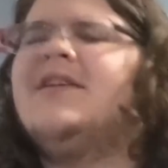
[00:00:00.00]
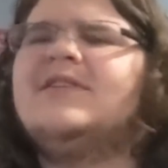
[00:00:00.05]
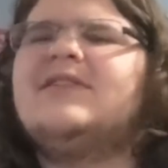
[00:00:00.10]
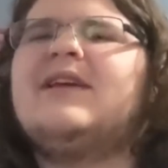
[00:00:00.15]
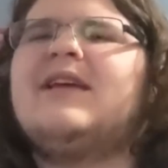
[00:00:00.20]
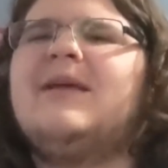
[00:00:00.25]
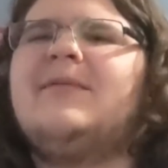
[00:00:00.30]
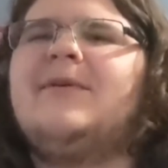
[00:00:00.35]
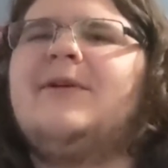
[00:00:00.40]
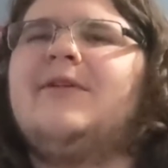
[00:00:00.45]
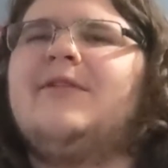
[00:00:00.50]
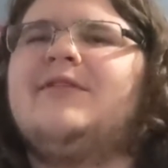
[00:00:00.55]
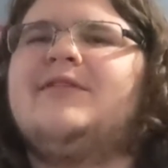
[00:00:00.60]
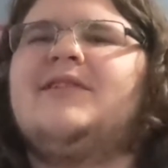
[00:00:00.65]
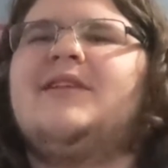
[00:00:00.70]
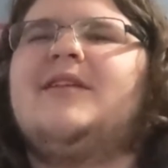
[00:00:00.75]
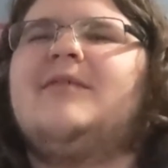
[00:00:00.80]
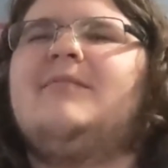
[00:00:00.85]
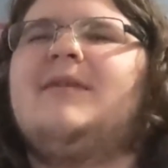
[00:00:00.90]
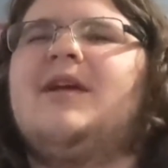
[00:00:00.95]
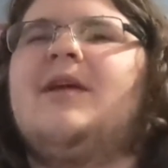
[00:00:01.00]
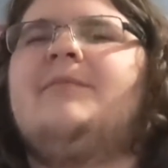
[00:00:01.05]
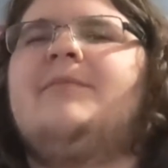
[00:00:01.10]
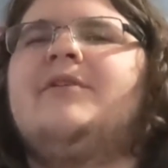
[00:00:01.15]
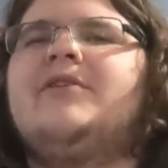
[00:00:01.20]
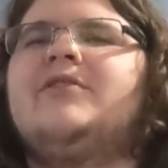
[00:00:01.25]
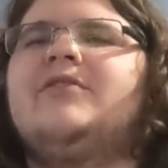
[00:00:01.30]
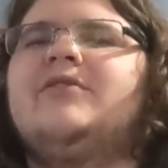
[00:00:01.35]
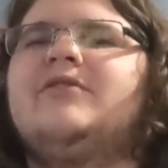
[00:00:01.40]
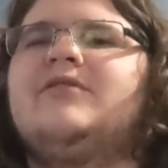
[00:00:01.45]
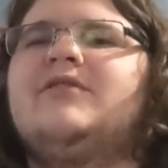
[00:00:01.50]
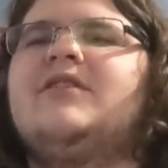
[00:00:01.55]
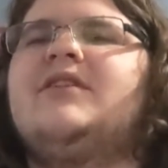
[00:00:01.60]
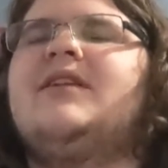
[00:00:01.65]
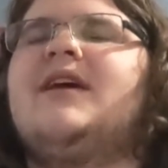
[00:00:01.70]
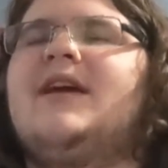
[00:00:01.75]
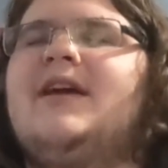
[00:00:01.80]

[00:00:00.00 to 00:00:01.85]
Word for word: So I am curious they didn't make a PG-13.